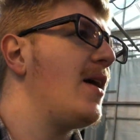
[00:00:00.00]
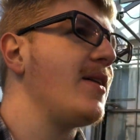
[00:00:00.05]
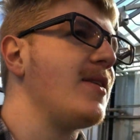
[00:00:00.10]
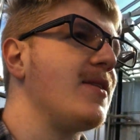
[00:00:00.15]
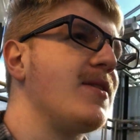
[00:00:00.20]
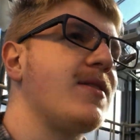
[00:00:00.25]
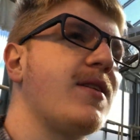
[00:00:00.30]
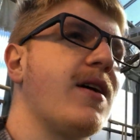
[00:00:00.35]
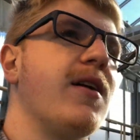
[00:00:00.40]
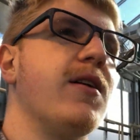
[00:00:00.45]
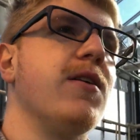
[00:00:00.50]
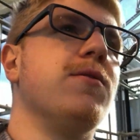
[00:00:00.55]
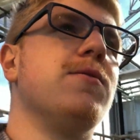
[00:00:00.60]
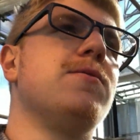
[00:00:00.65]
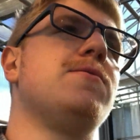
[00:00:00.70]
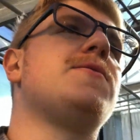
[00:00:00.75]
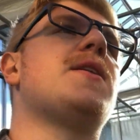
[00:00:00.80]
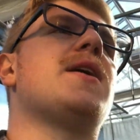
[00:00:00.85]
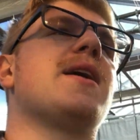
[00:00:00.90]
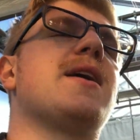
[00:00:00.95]
instead
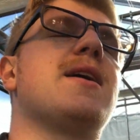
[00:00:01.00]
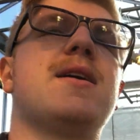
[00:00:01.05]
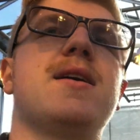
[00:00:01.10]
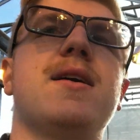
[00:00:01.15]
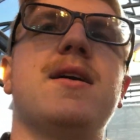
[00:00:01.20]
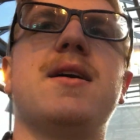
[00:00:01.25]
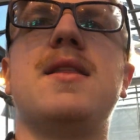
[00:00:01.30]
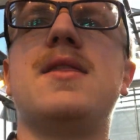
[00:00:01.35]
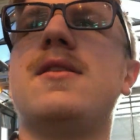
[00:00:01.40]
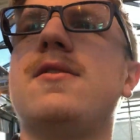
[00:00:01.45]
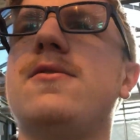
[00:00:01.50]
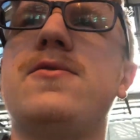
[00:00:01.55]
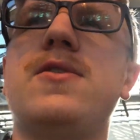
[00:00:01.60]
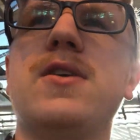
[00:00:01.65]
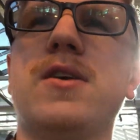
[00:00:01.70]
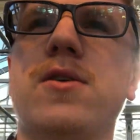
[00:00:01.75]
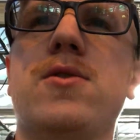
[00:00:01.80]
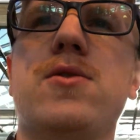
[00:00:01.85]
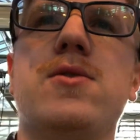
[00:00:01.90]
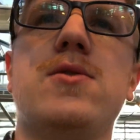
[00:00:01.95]
of like in the
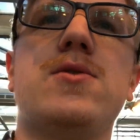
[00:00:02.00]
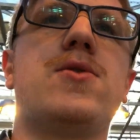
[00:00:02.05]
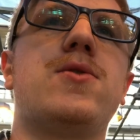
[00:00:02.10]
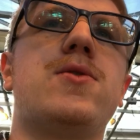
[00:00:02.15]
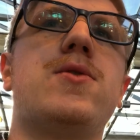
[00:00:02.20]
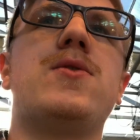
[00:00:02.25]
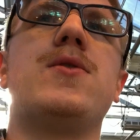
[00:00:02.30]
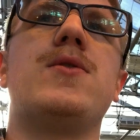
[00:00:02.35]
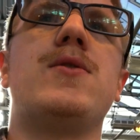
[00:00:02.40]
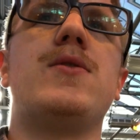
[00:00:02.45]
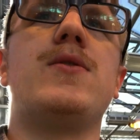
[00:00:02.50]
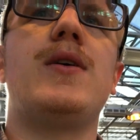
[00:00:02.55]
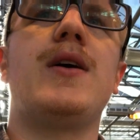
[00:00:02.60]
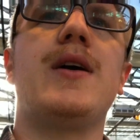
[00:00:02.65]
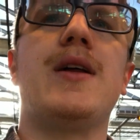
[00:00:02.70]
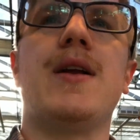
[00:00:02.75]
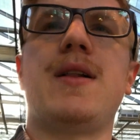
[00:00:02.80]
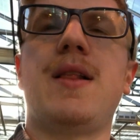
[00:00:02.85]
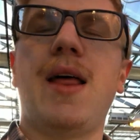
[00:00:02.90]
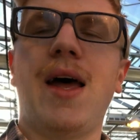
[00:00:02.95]
field or
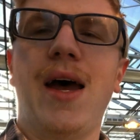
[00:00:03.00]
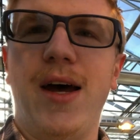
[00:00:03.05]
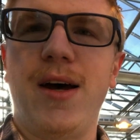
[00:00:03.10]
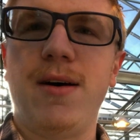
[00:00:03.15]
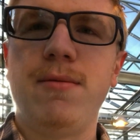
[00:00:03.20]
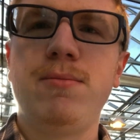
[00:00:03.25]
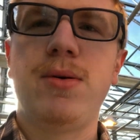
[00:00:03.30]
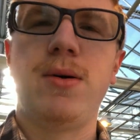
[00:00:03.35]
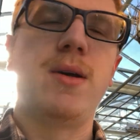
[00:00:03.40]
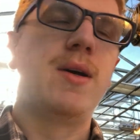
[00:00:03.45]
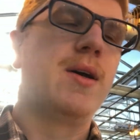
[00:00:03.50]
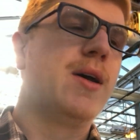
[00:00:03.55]
in a lab.